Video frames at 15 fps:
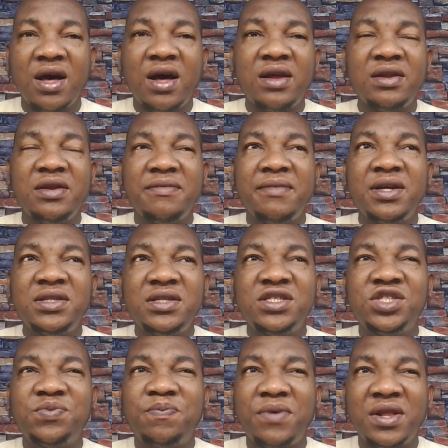And imagine
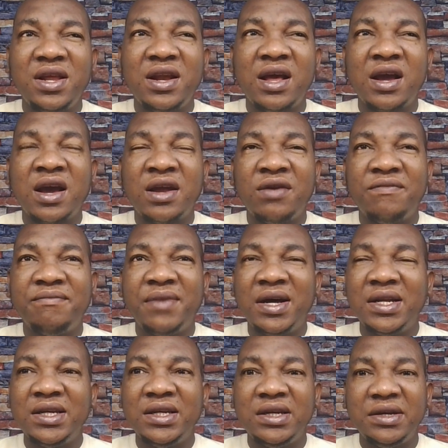spending that kind of
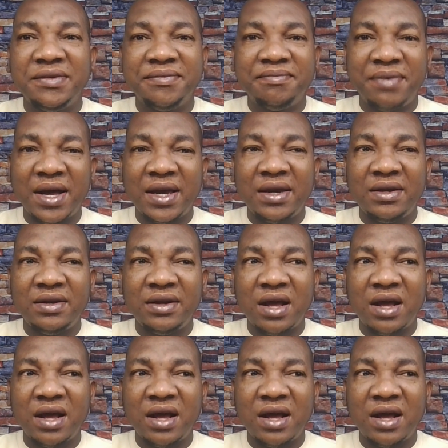money in buying,